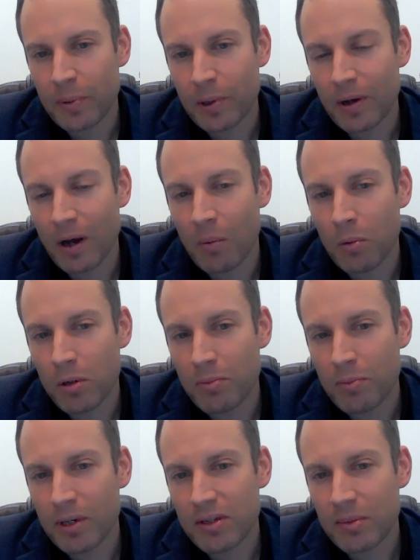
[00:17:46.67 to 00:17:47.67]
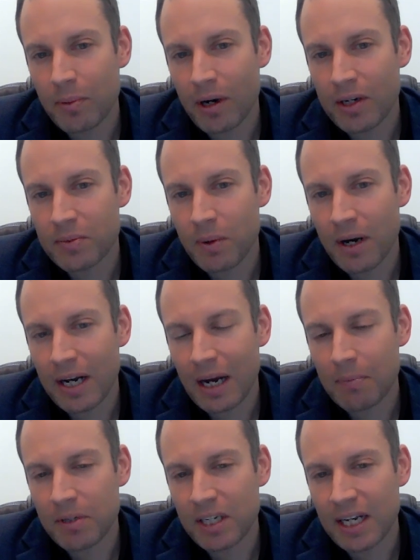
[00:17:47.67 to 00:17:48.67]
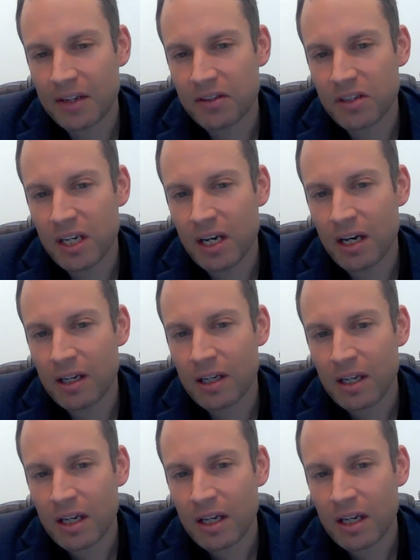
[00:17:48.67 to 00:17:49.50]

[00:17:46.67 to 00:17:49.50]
but I wouldn't be surprised when I come to you next year